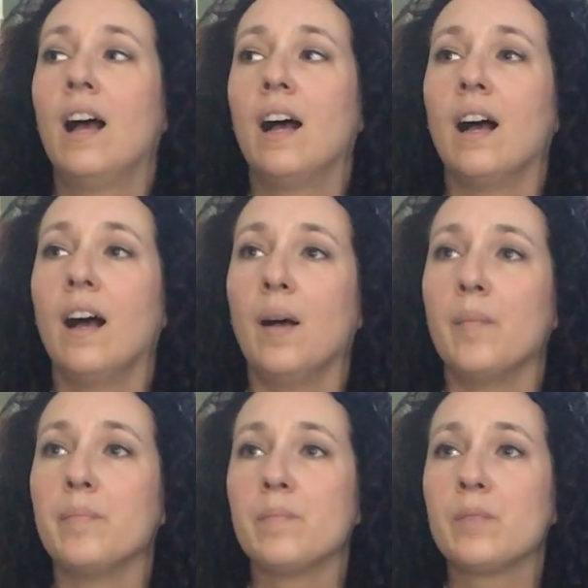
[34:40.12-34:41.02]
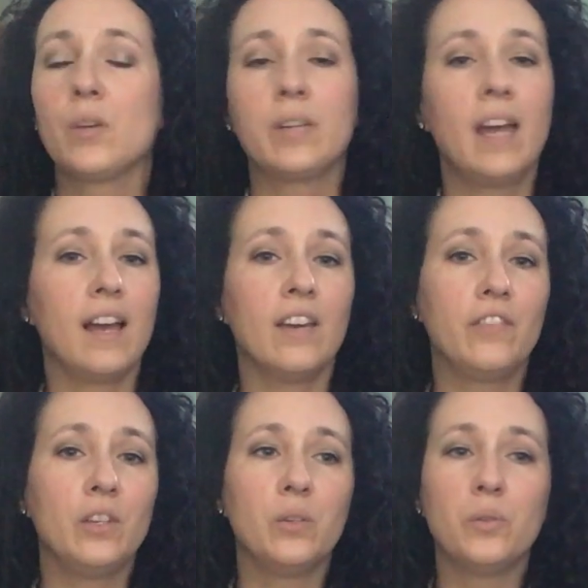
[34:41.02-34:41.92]
So yeah,
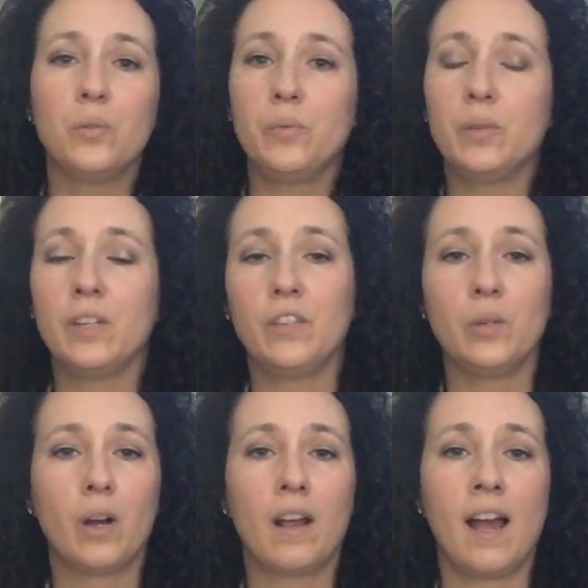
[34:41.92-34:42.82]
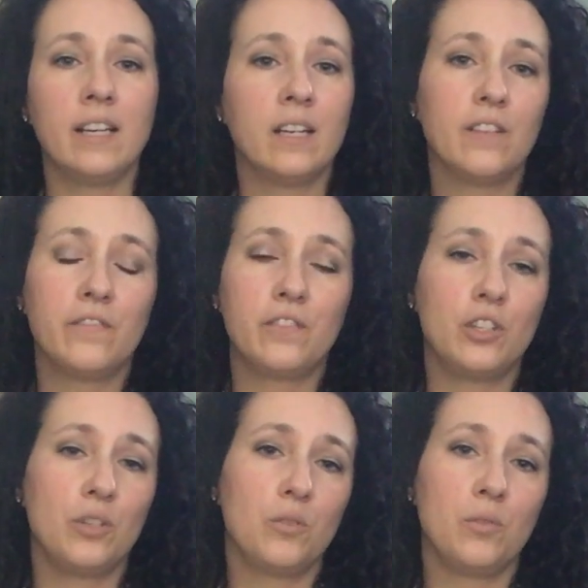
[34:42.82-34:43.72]
if you are kind enough
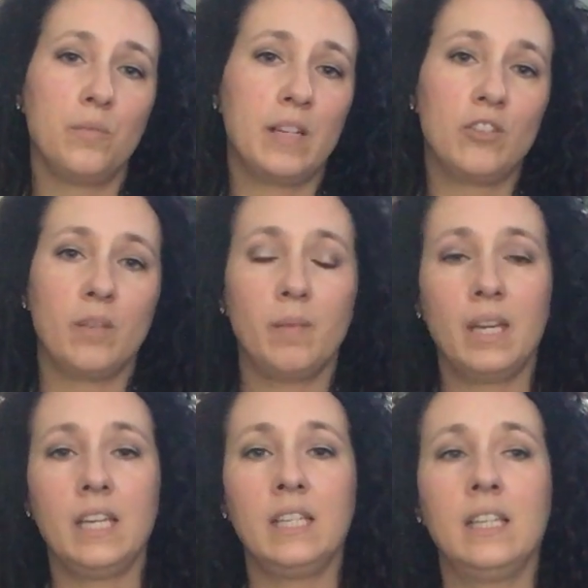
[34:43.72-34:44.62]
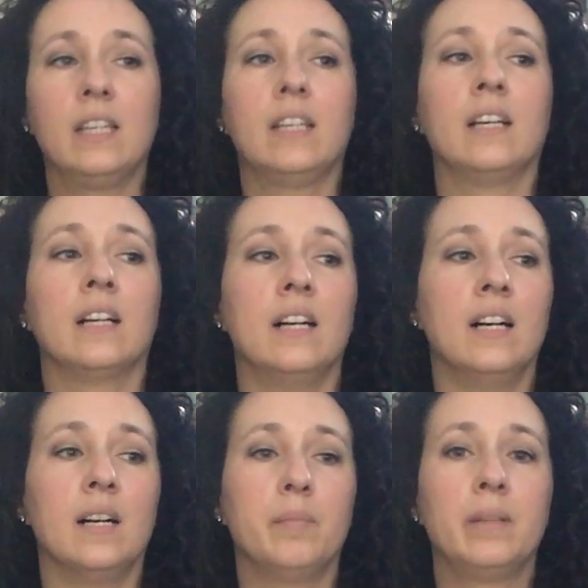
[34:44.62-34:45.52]
to mention me,
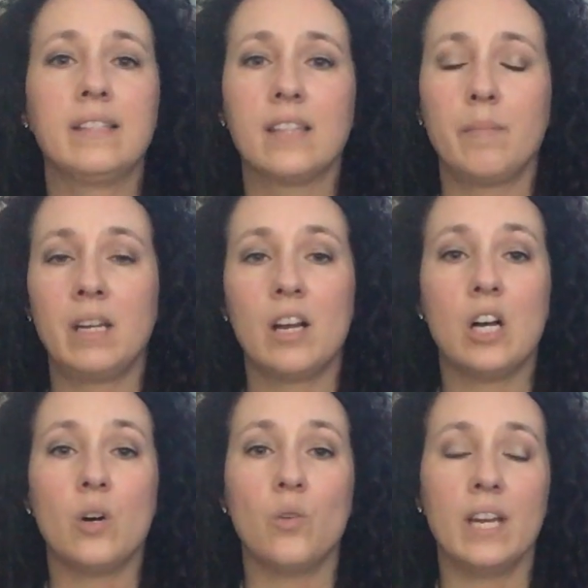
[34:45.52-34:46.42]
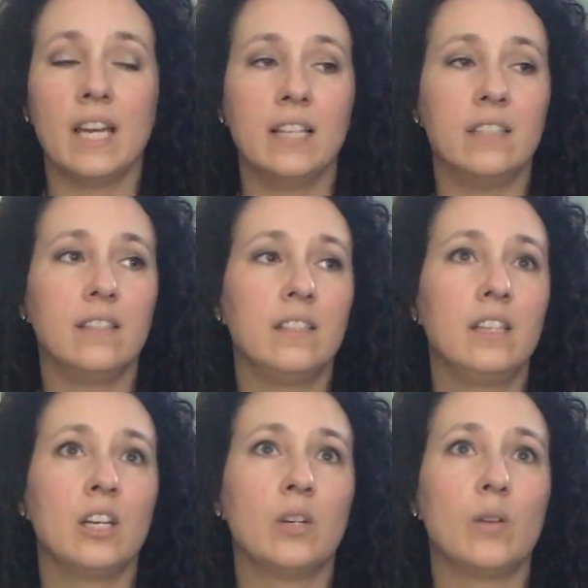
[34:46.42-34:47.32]
please let me know. And,
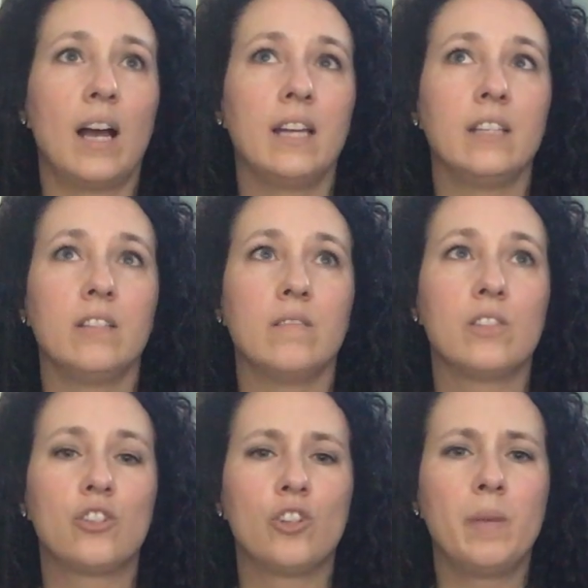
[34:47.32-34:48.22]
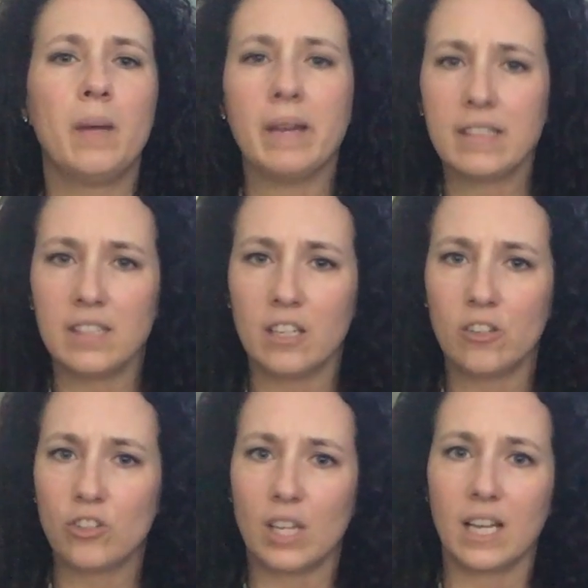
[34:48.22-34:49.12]
I shoot me a
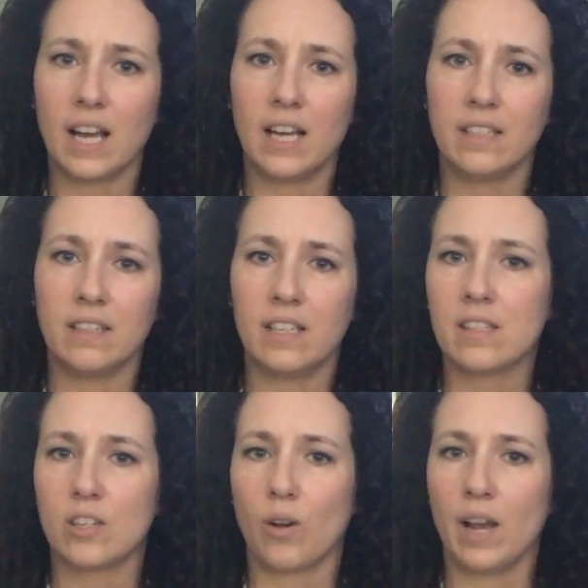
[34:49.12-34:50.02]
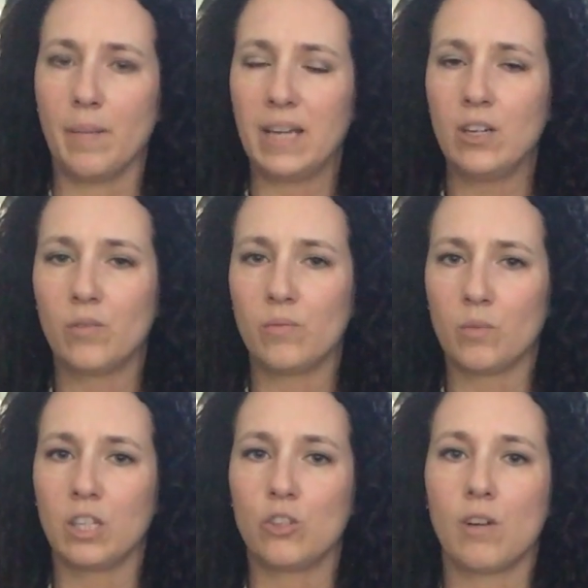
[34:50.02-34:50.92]
message like on Instagram. I don't
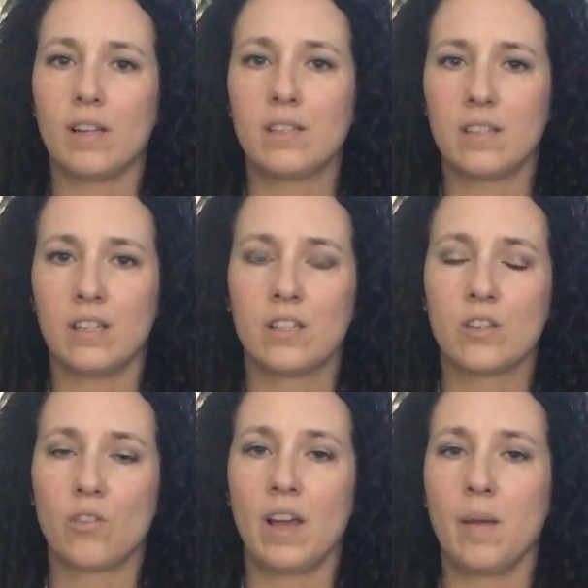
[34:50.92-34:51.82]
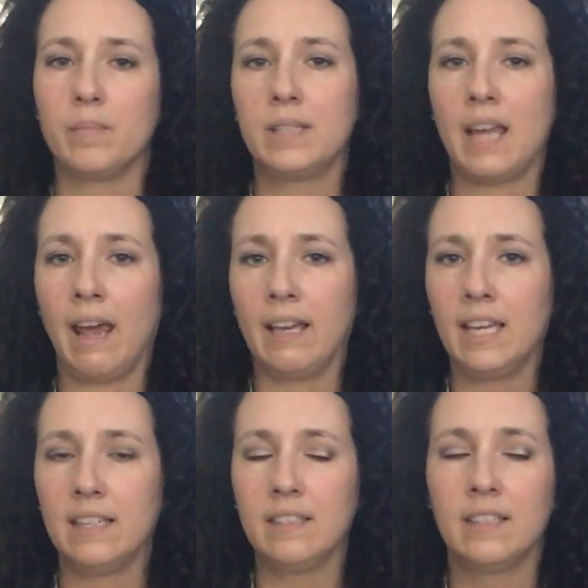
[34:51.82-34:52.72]
really trust Instagram
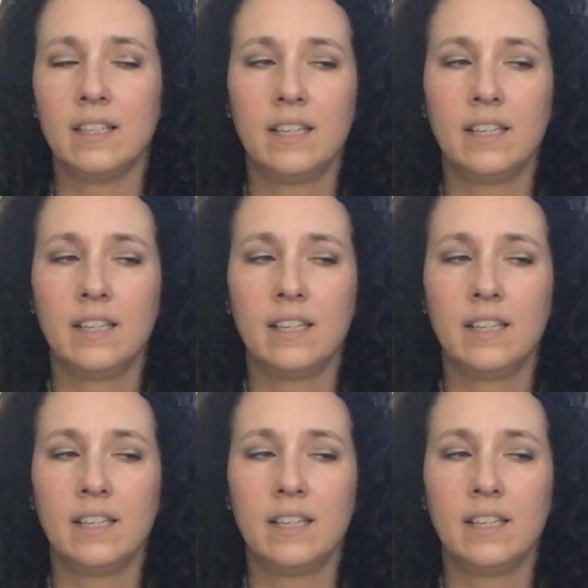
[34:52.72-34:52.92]
tagging.